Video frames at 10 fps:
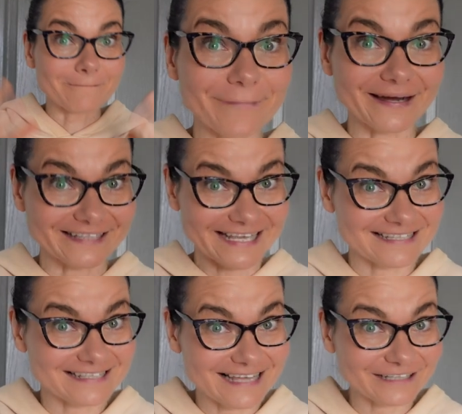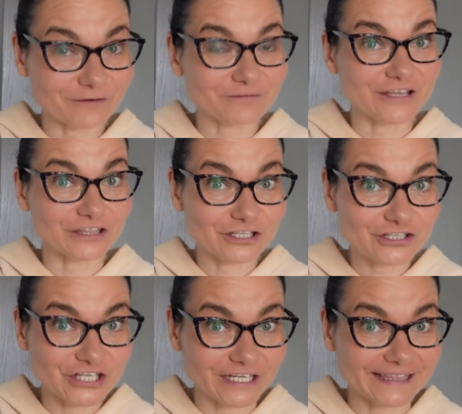but instead of
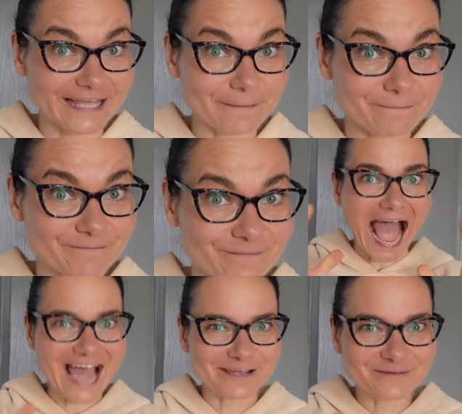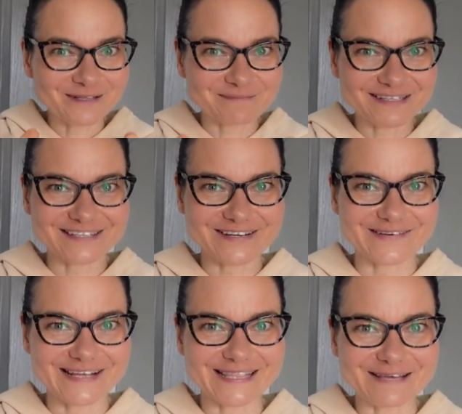indulging in them, I will be
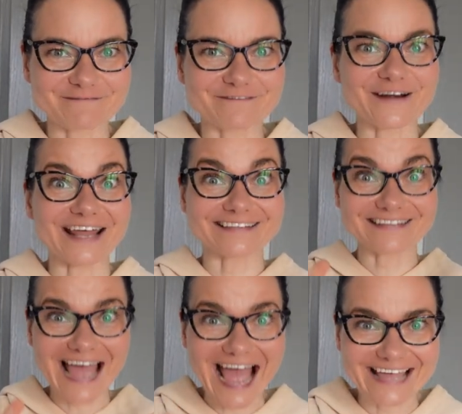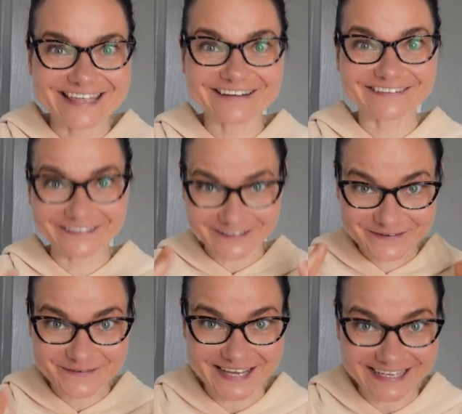storing them for entire
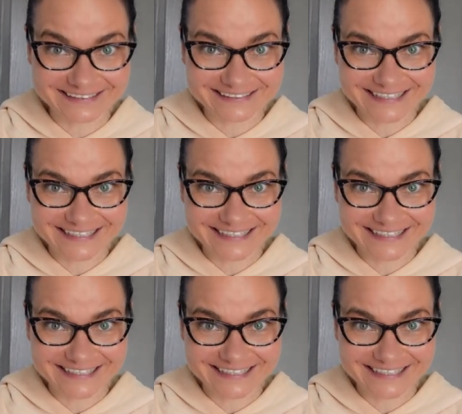2 weeks.